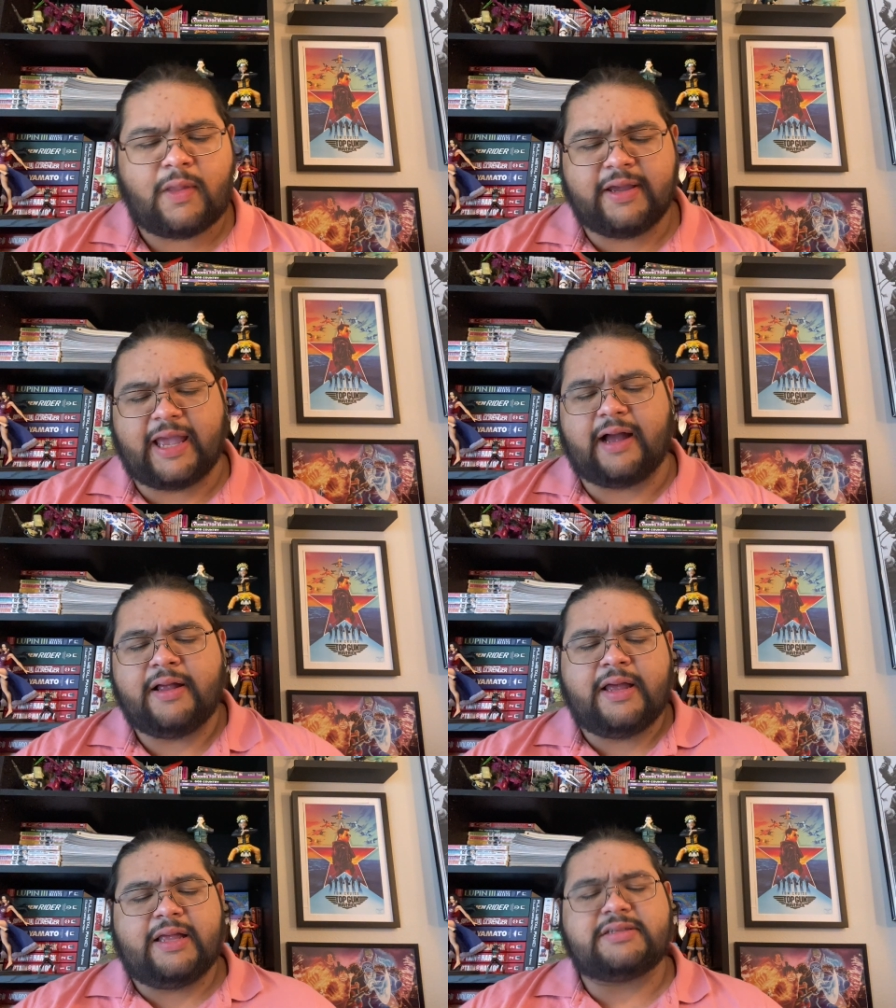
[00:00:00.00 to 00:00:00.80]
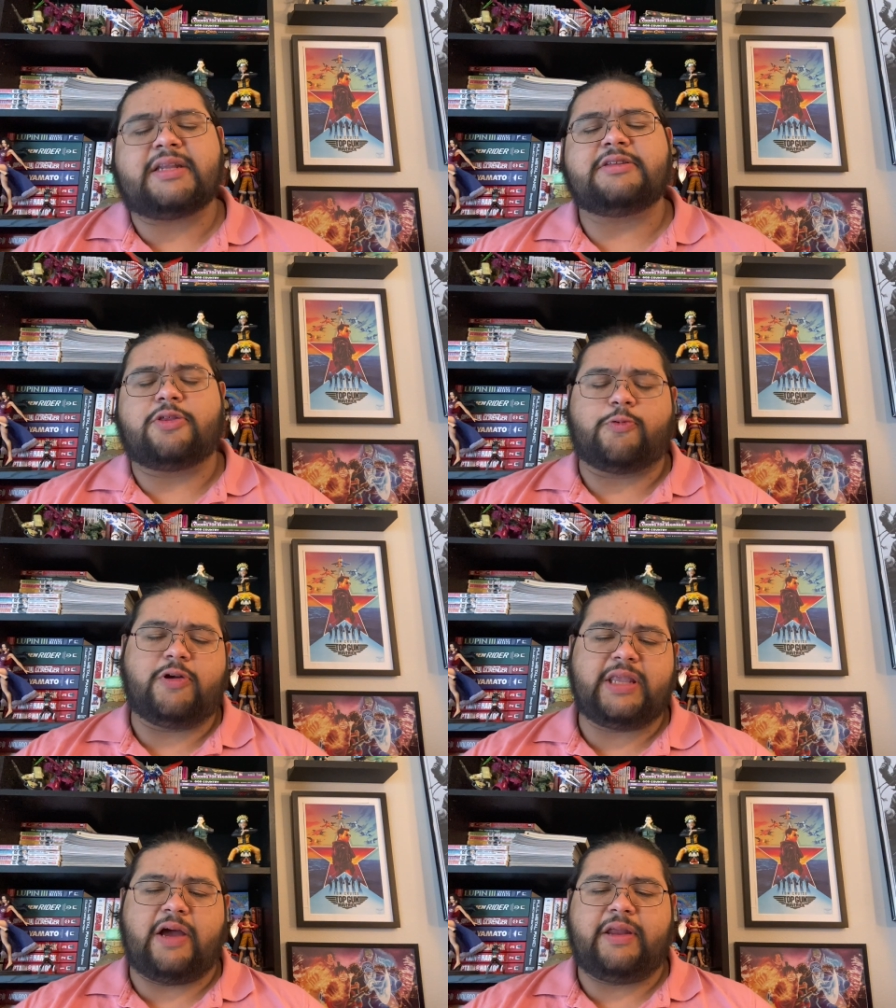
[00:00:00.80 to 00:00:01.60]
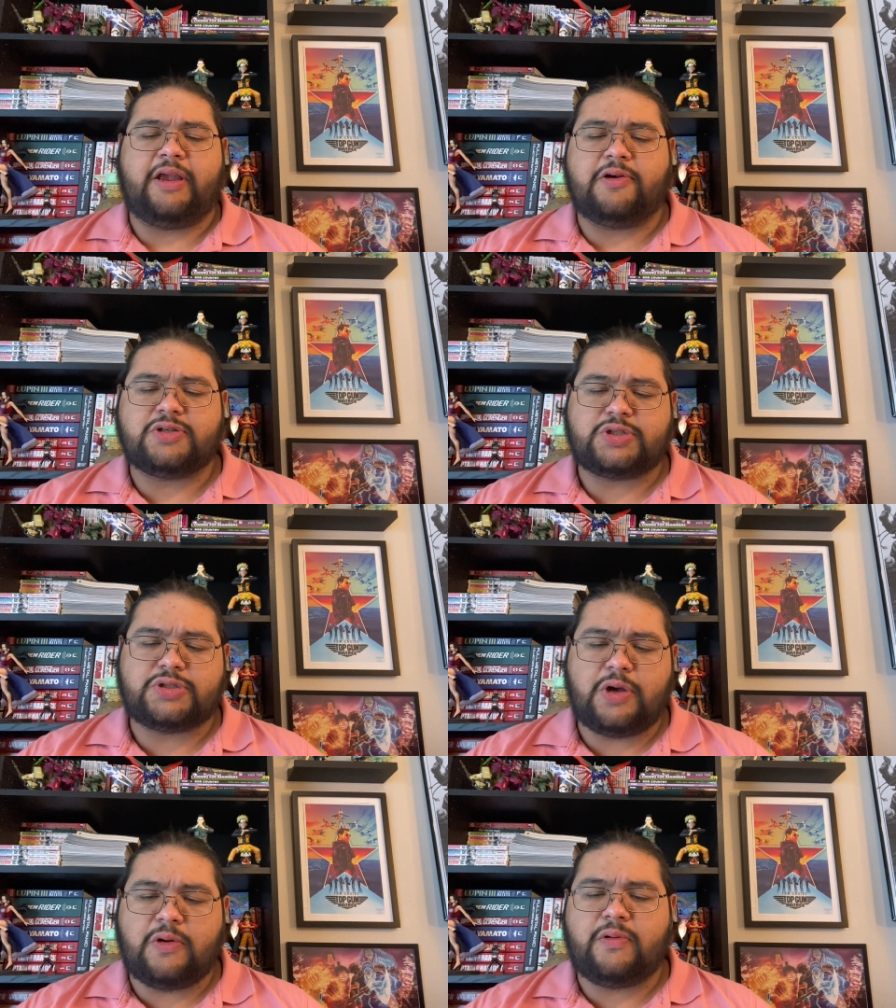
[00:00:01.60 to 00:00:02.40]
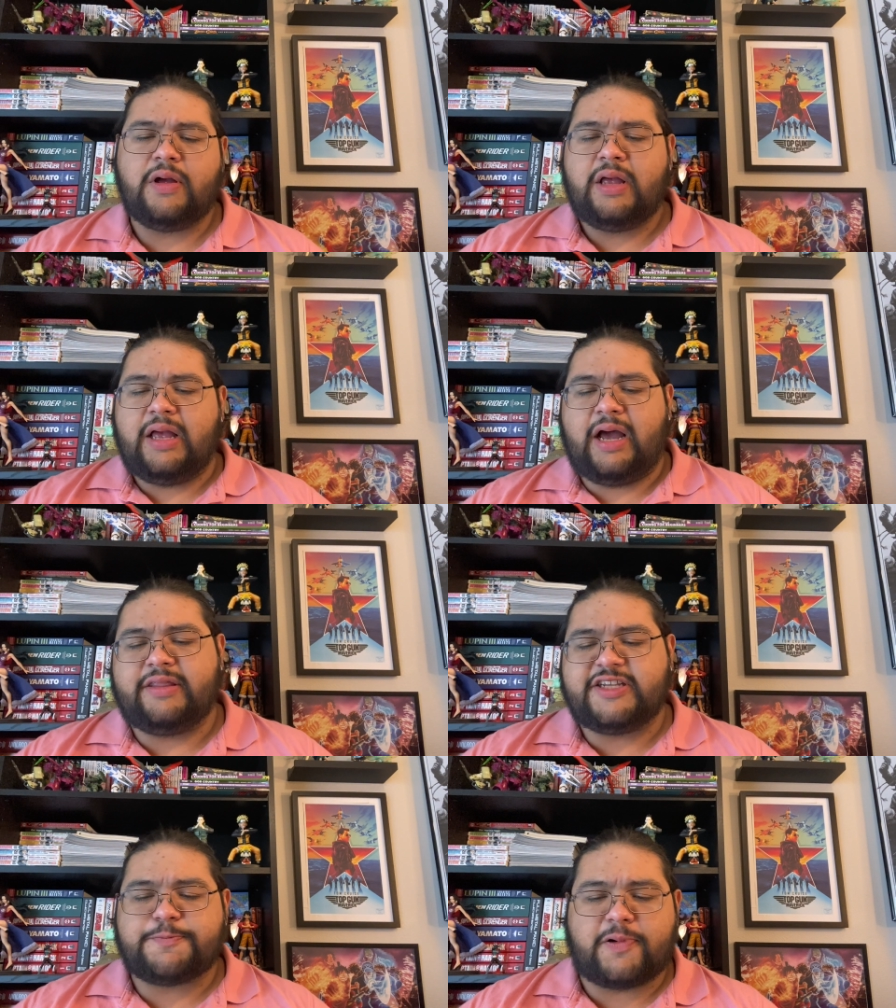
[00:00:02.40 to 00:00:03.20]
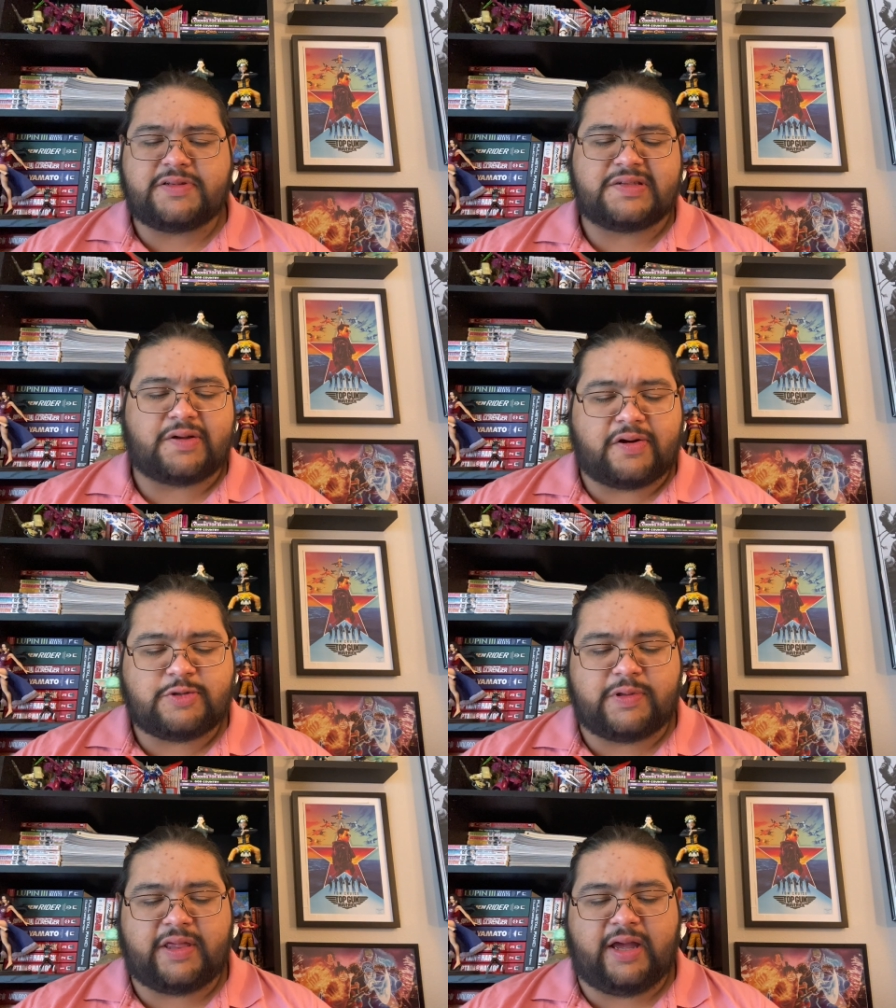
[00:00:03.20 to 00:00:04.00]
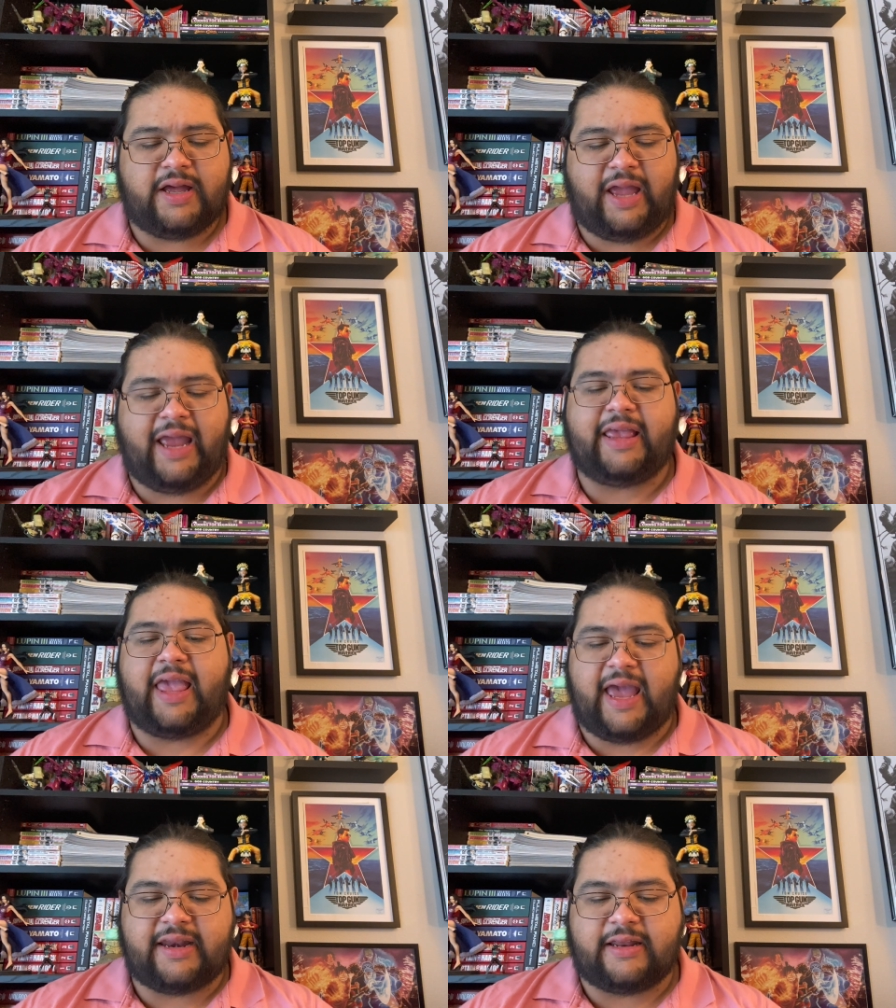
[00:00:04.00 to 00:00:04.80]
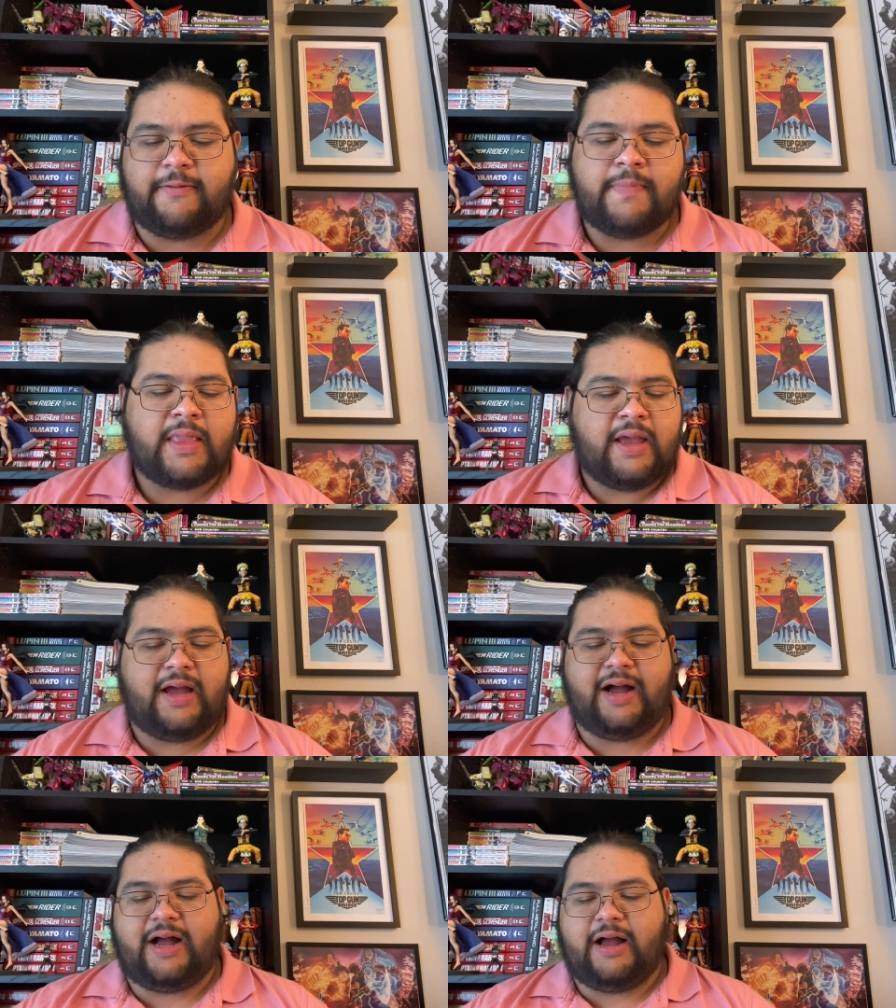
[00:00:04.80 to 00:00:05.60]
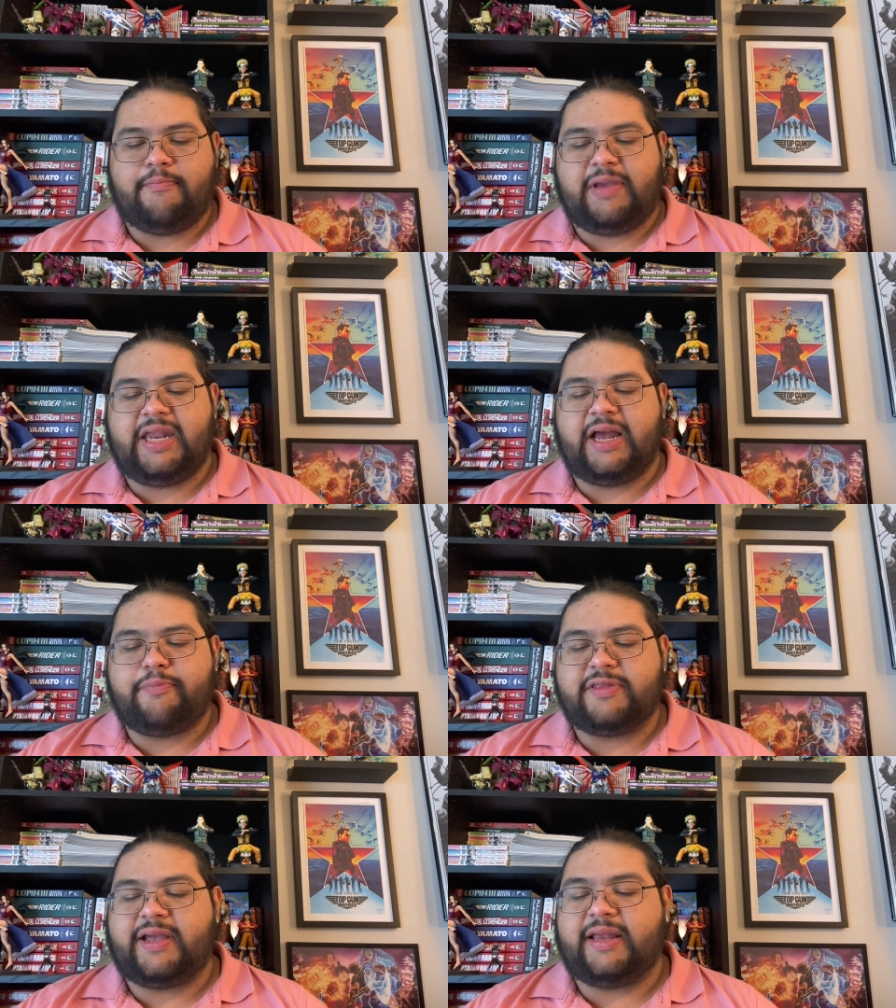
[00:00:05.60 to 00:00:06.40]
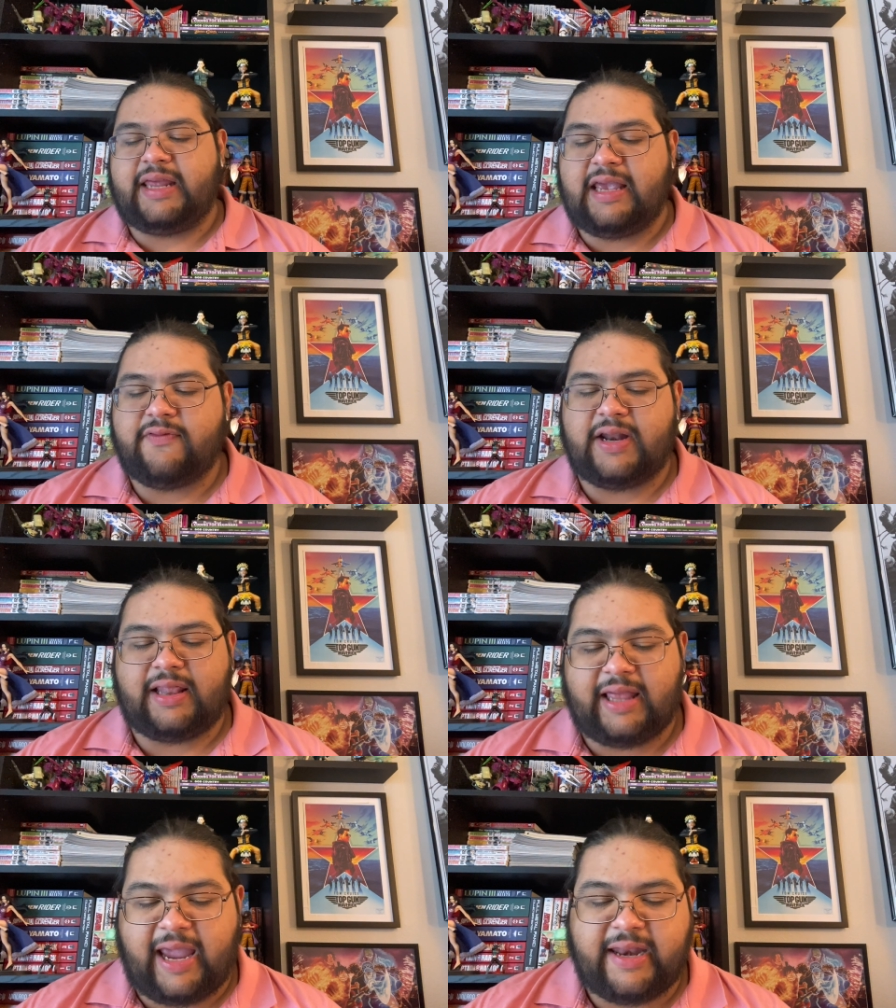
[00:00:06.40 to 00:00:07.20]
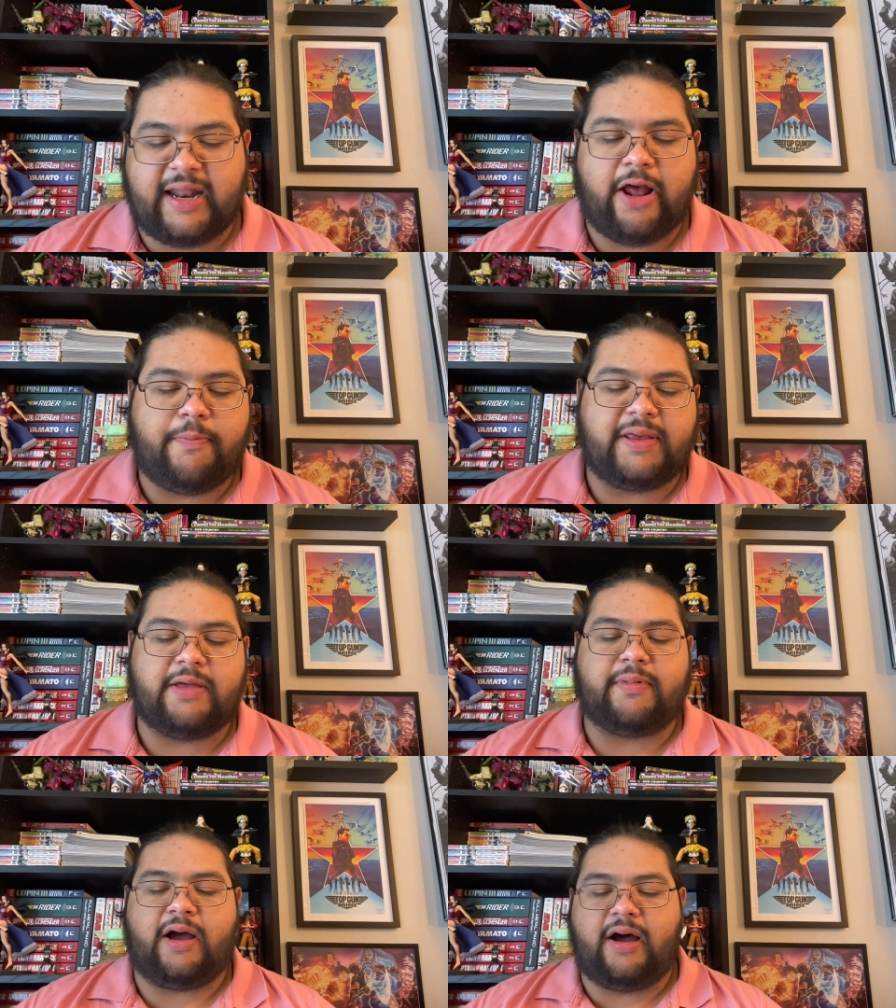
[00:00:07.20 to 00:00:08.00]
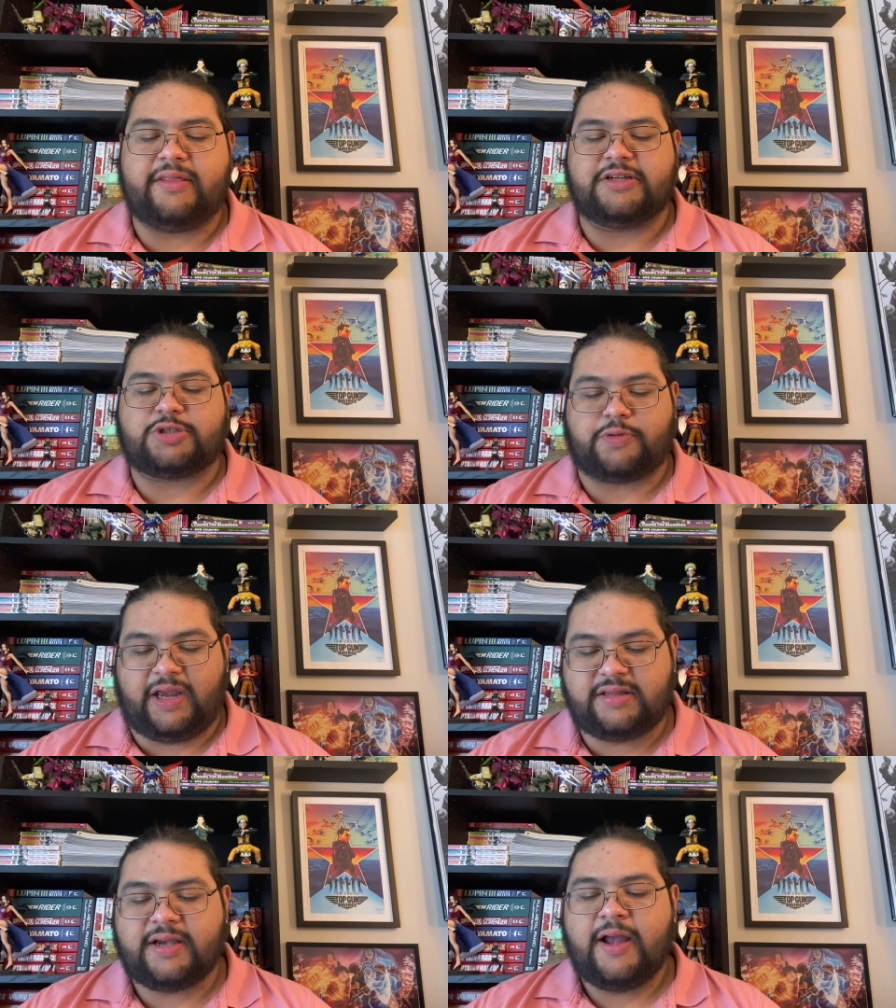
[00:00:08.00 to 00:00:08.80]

yeah, let's get into the rundown here. So uh, this part starts with uh, Egg Yanan uh, meeting up with Nynaeve and Elaine and helping them on the street.